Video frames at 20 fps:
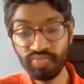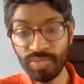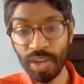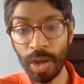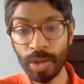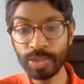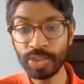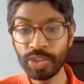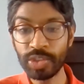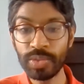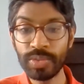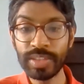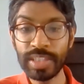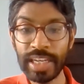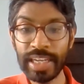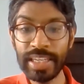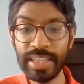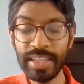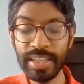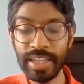on
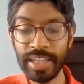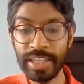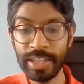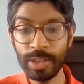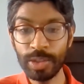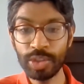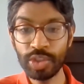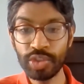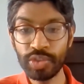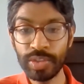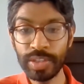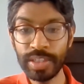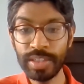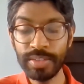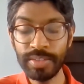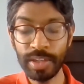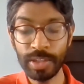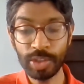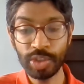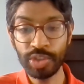Sunday in Austria,
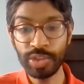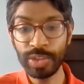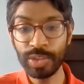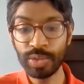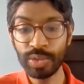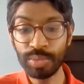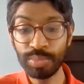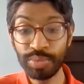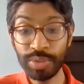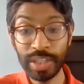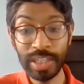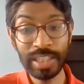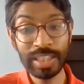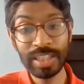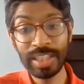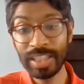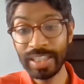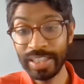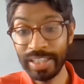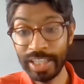Austrian Grand Prix,
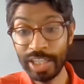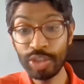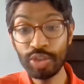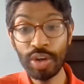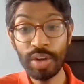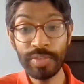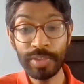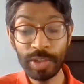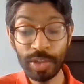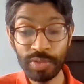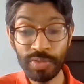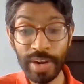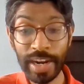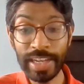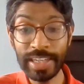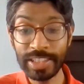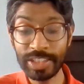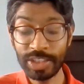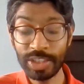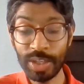he drove a good
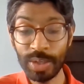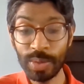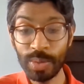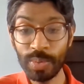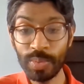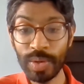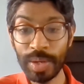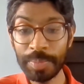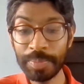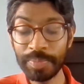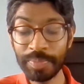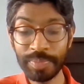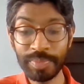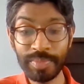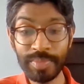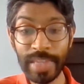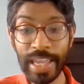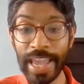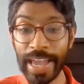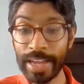race. So
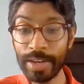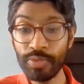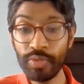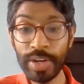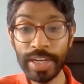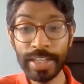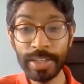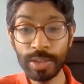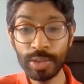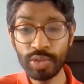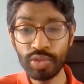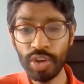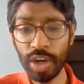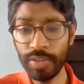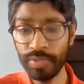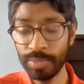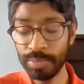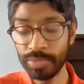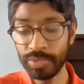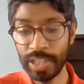yeah, really good
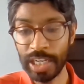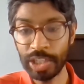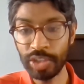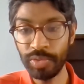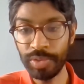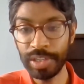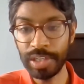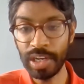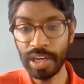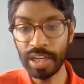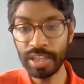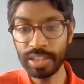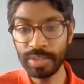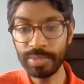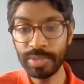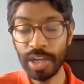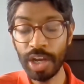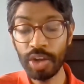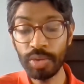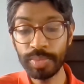drive from Daniel Ricciardo,
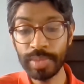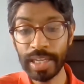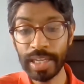and I hope